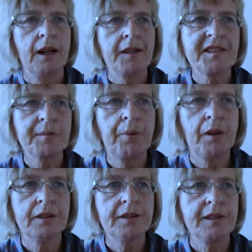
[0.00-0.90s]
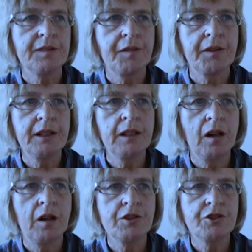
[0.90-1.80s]
and its pollen is very
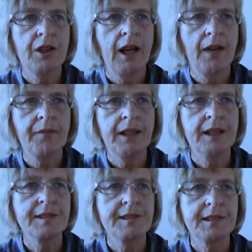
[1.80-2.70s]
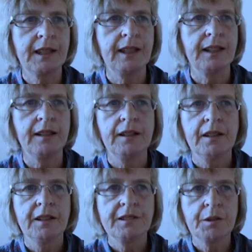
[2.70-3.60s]
large, heavy and sticky,
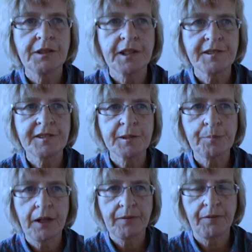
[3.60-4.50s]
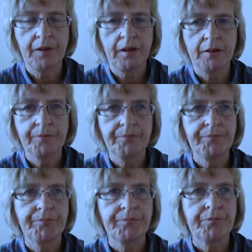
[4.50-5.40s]
so it doesn't spread far.
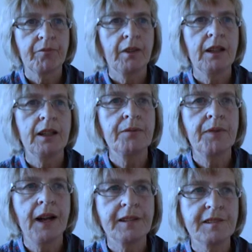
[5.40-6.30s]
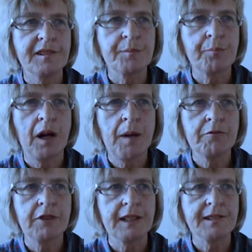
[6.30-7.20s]
In fact, it's
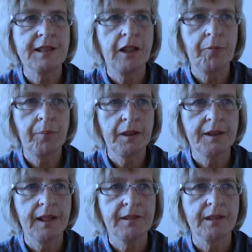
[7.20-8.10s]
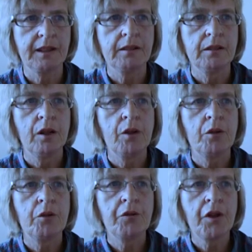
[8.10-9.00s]
primarily self-pollinating,
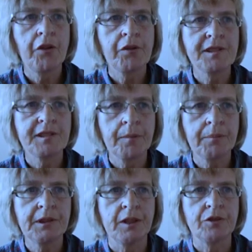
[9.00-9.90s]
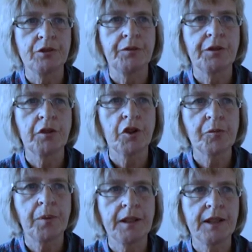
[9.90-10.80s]
although there is some potential for
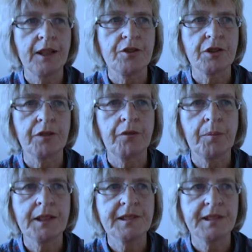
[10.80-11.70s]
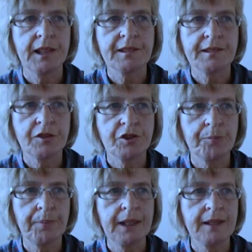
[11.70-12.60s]
cross-pollination from insects such
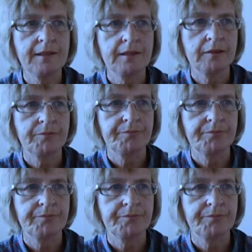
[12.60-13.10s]
as bees.